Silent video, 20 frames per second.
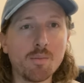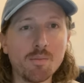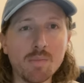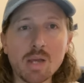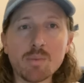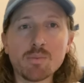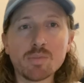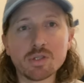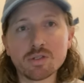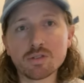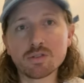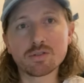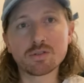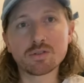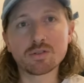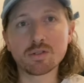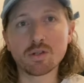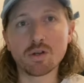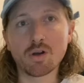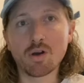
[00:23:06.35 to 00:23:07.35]

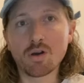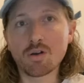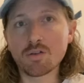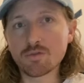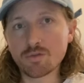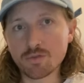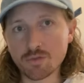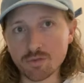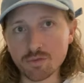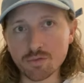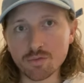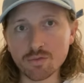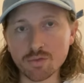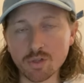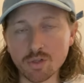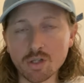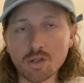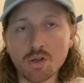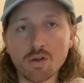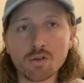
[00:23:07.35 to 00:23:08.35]
members of
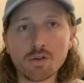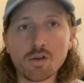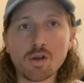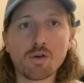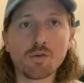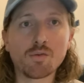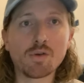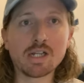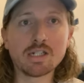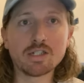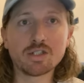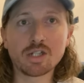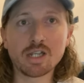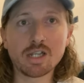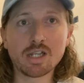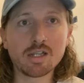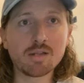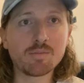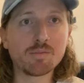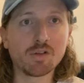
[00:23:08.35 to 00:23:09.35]
the Lon Nol
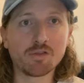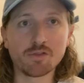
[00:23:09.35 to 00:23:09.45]
regime,